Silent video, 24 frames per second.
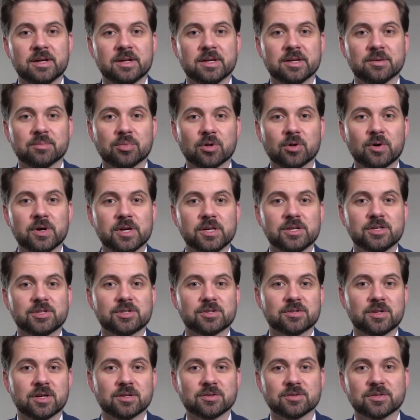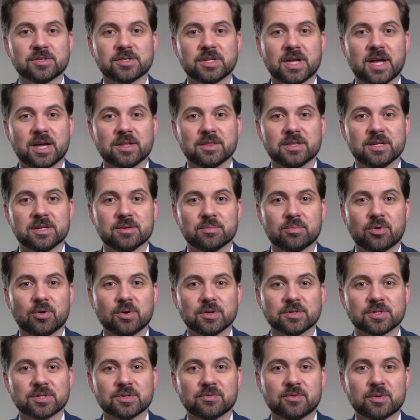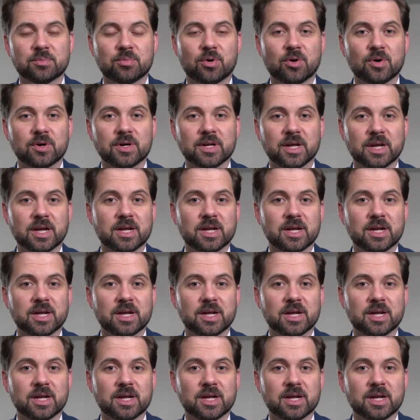Employees should understand the importance of reporting